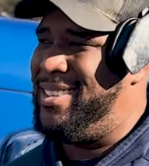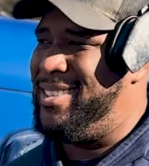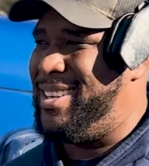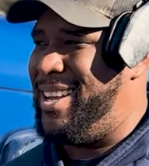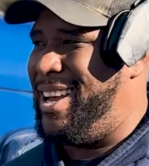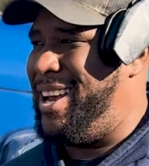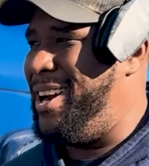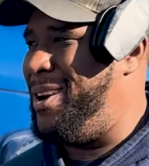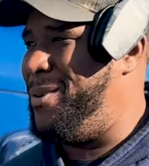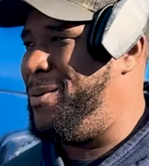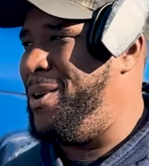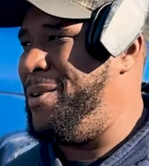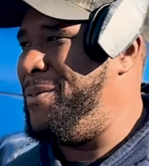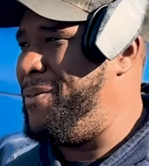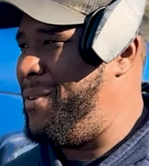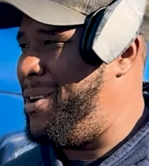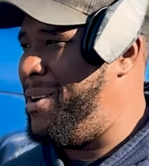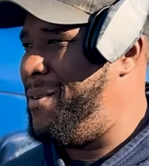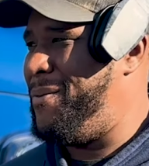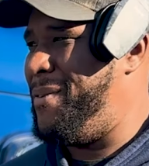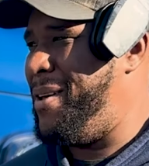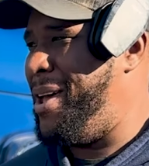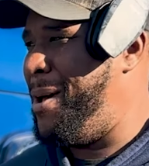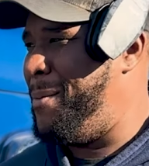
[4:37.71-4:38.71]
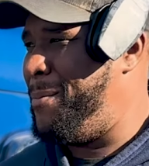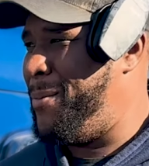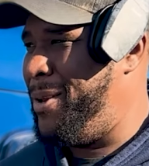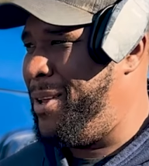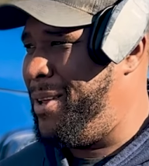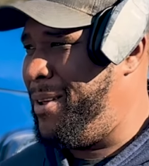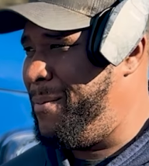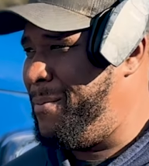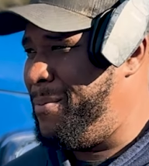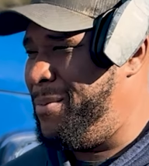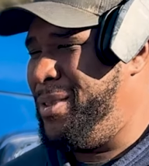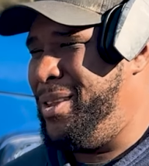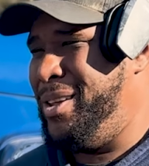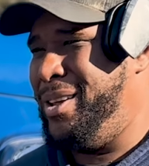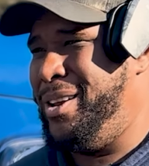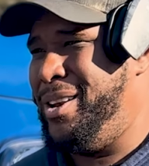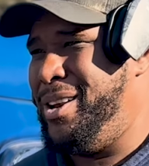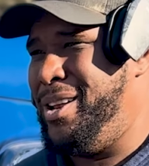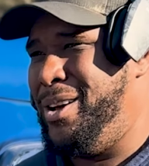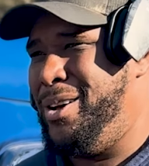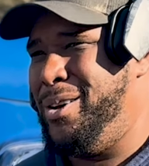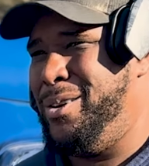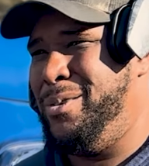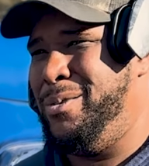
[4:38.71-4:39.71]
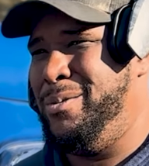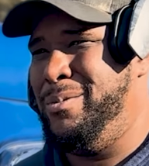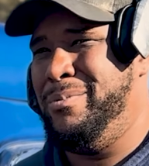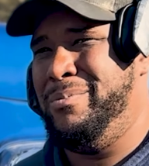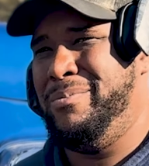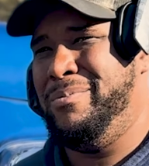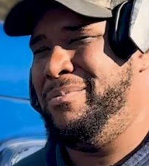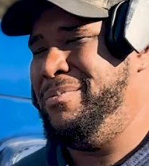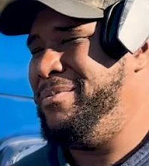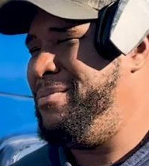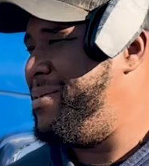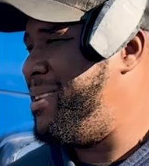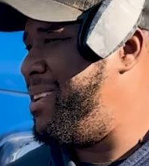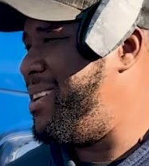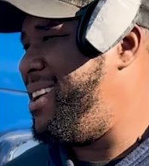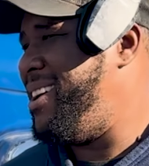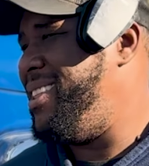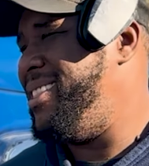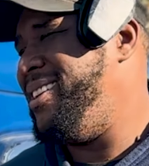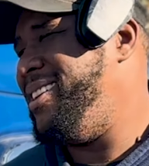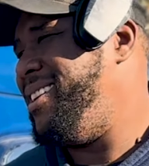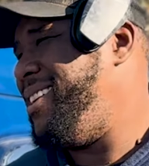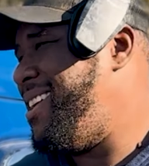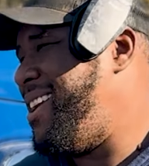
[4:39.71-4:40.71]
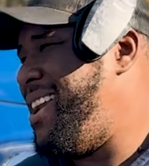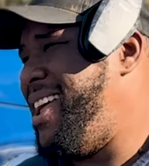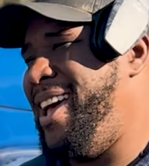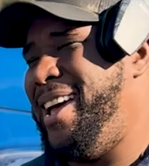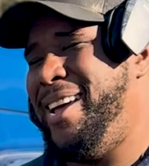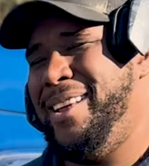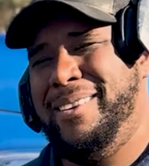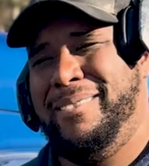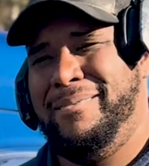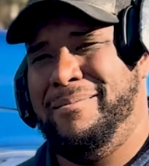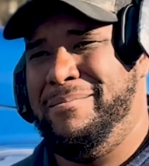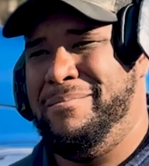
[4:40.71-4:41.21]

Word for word: staying away from the family, yeah. you know. But other than that,